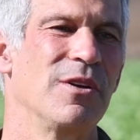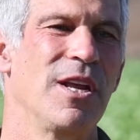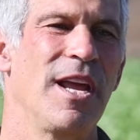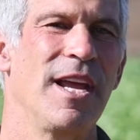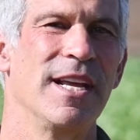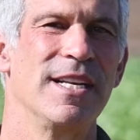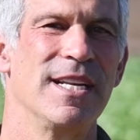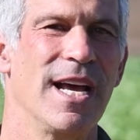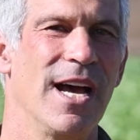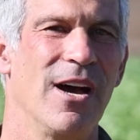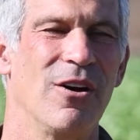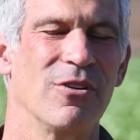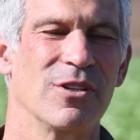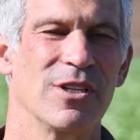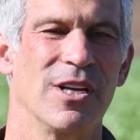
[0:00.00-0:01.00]
hand
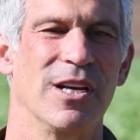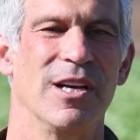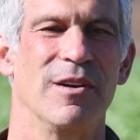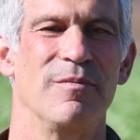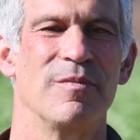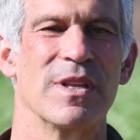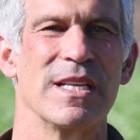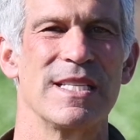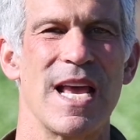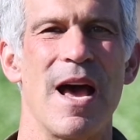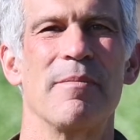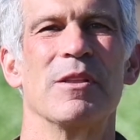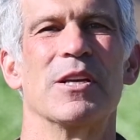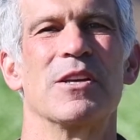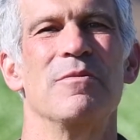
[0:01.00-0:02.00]
out
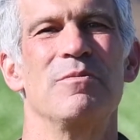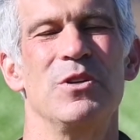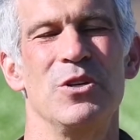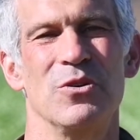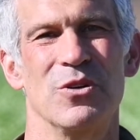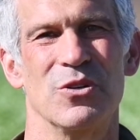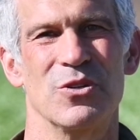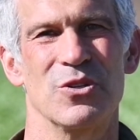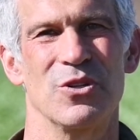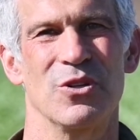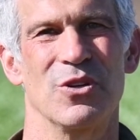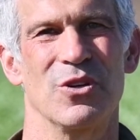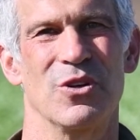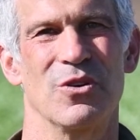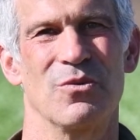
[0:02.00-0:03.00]
tablet computers to
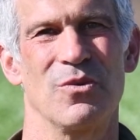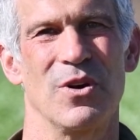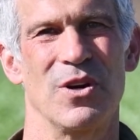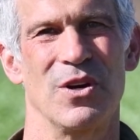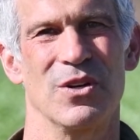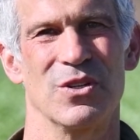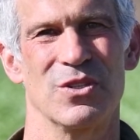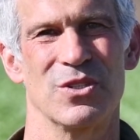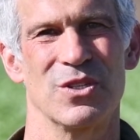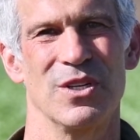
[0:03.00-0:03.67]
their workers,